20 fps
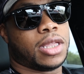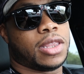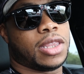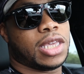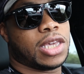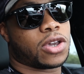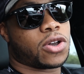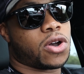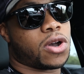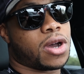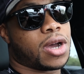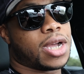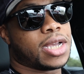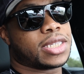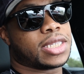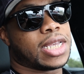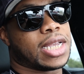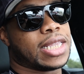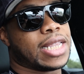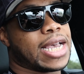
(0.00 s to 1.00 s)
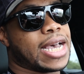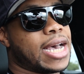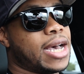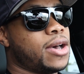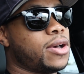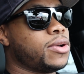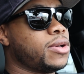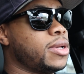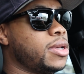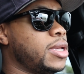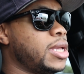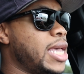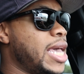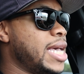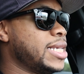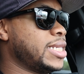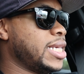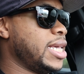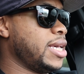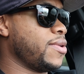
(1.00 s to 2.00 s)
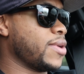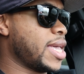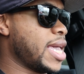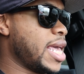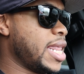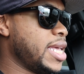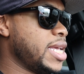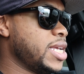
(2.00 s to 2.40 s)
the cars that now has a Hellcat